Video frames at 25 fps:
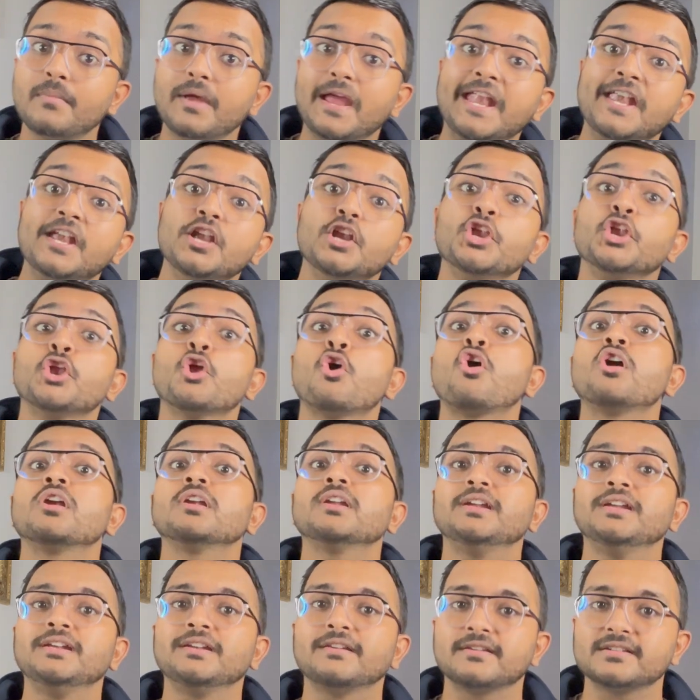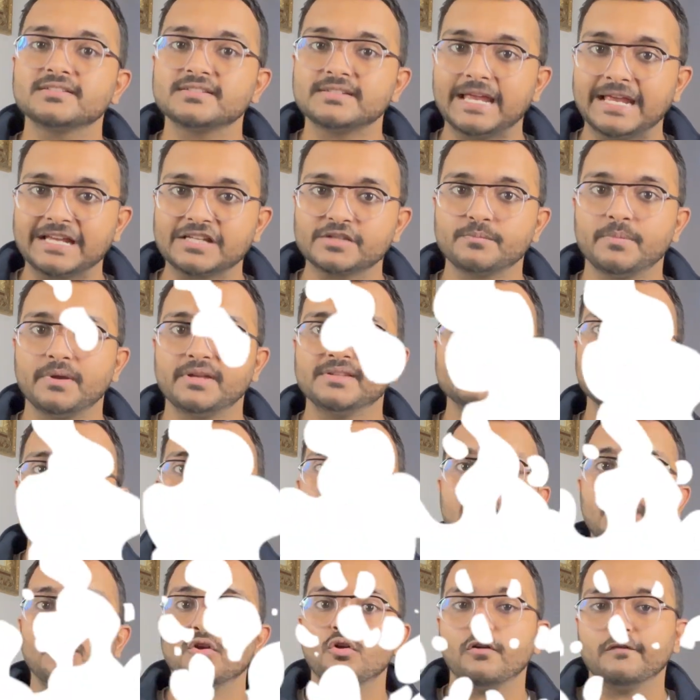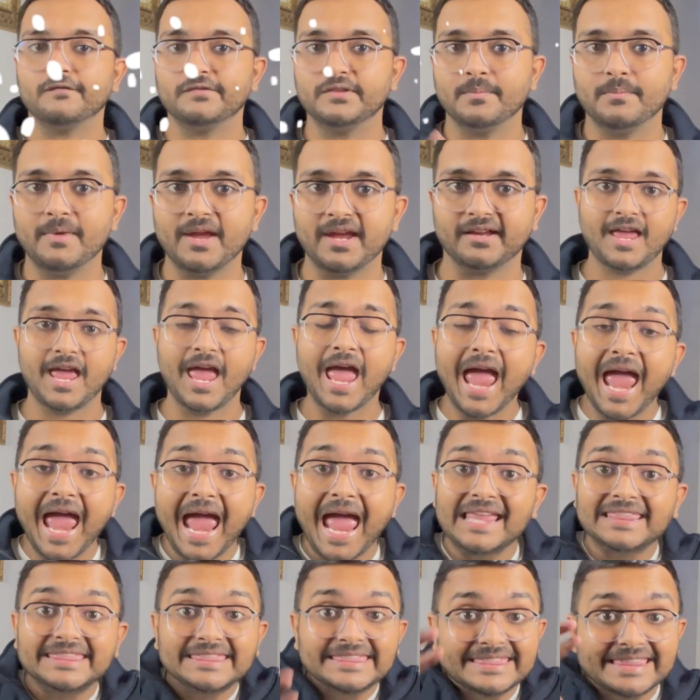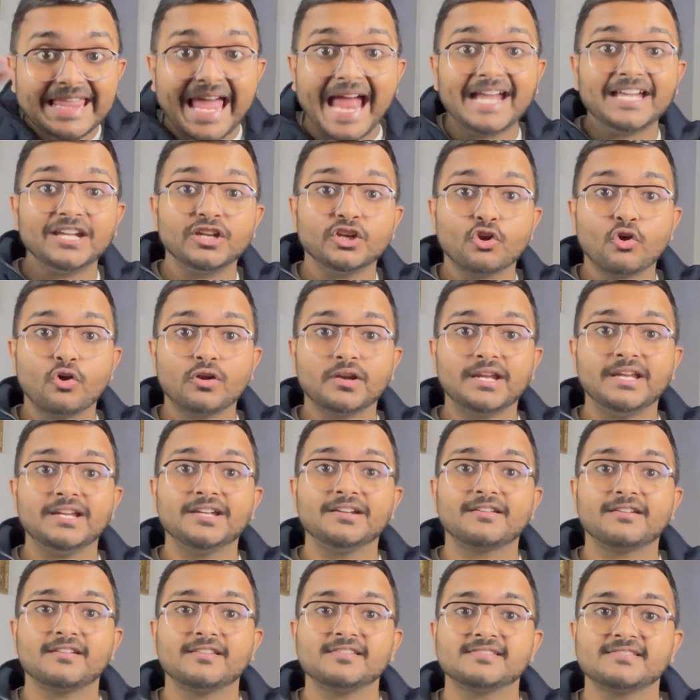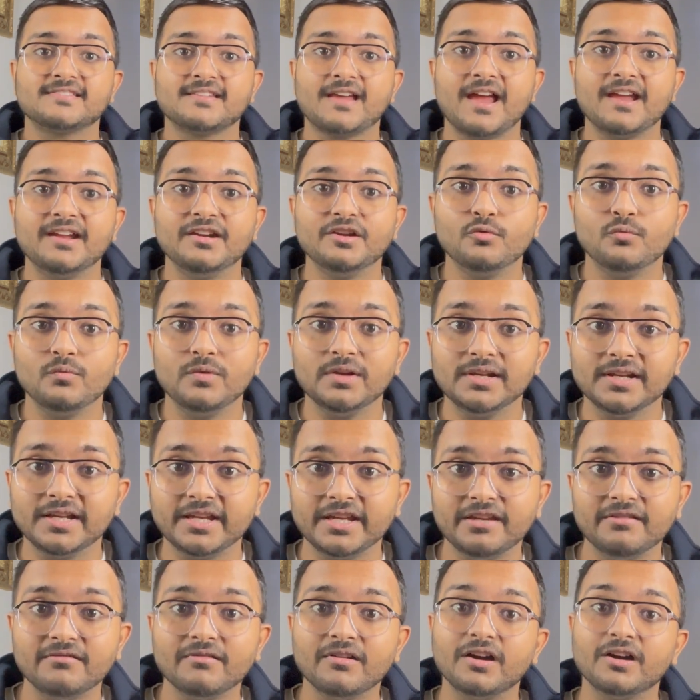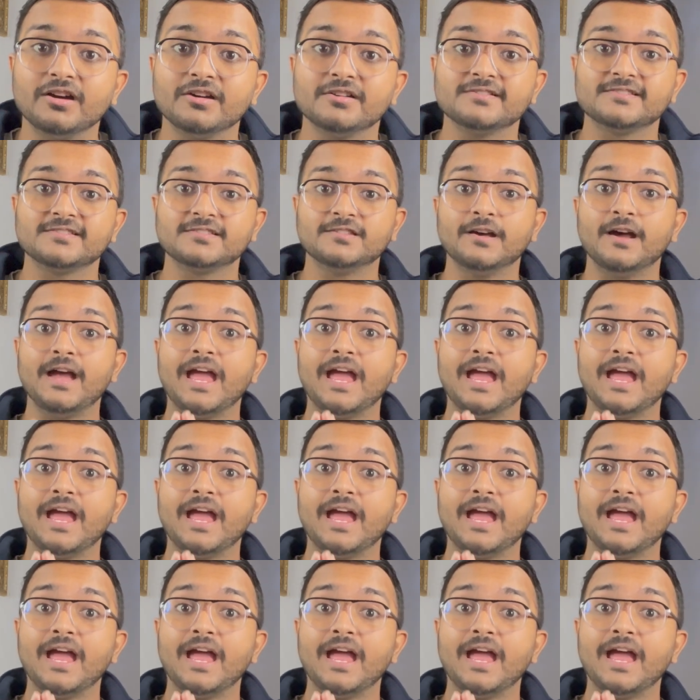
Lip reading: and non-interest expense side of the bank. And that non-interest side will give us the